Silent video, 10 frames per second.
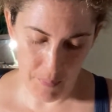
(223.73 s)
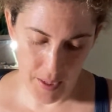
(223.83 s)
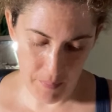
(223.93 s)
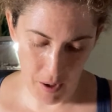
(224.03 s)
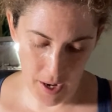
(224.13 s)

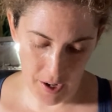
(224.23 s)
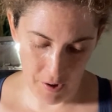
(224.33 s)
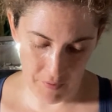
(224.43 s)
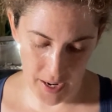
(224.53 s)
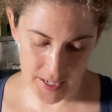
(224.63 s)
BMI
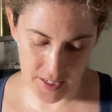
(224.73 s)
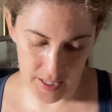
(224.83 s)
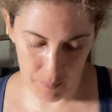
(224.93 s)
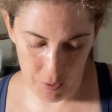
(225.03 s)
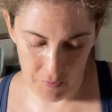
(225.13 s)
of
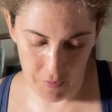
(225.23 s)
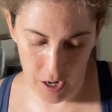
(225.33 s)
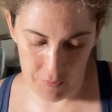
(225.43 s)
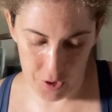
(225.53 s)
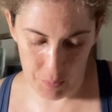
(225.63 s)

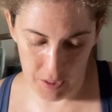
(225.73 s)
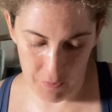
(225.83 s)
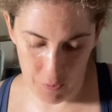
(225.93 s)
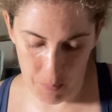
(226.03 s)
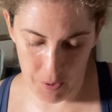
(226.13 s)
18.5 to
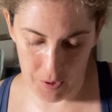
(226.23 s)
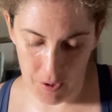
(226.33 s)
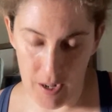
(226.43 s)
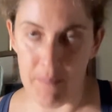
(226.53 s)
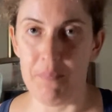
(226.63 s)

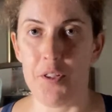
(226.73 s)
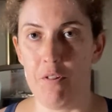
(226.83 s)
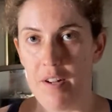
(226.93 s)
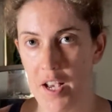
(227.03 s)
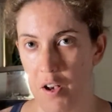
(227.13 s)
24.9,
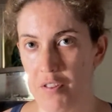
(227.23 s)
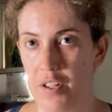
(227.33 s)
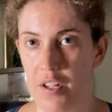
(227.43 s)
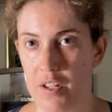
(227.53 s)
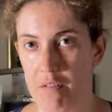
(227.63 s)
you're in a
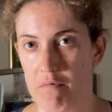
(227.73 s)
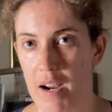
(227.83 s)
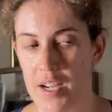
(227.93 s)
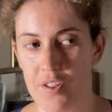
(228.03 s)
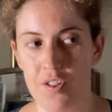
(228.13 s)
healthy
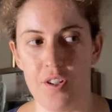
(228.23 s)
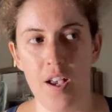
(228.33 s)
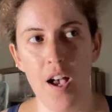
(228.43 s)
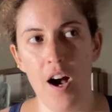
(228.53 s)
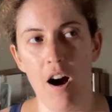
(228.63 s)
range.
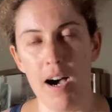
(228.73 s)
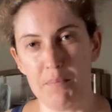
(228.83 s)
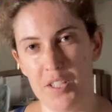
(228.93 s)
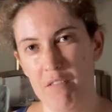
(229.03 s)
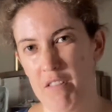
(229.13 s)

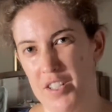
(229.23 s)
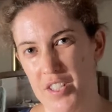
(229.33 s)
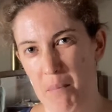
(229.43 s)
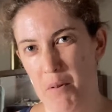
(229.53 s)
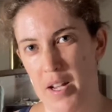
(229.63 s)
I'm generally
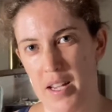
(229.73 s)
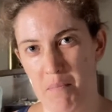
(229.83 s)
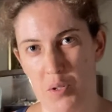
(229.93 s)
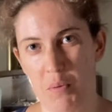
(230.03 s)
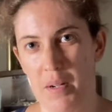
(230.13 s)
somewhere
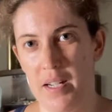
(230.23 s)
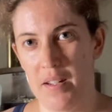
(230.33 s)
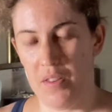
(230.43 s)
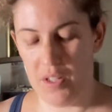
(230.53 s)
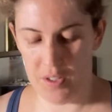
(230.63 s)
in
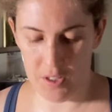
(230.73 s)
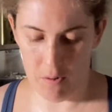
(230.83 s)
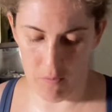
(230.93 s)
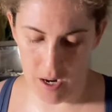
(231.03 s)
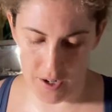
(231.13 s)
between this
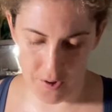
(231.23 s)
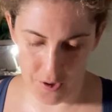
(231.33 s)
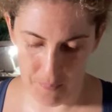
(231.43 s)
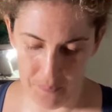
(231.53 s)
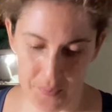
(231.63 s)

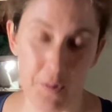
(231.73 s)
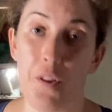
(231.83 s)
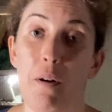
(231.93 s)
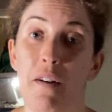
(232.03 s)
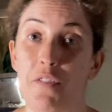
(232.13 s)
range,
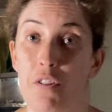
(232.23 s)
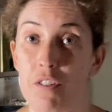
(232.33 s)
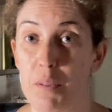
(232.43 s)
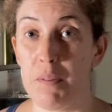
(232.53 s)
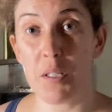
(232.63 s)
although after
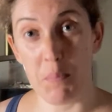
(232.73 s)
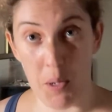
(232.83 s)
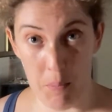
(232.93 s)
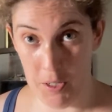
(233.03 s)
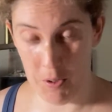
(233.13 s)
Christmas,
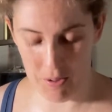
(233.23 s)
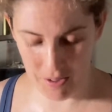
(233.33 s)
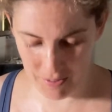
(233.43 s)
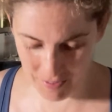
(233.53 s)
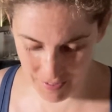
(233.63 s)
probably not.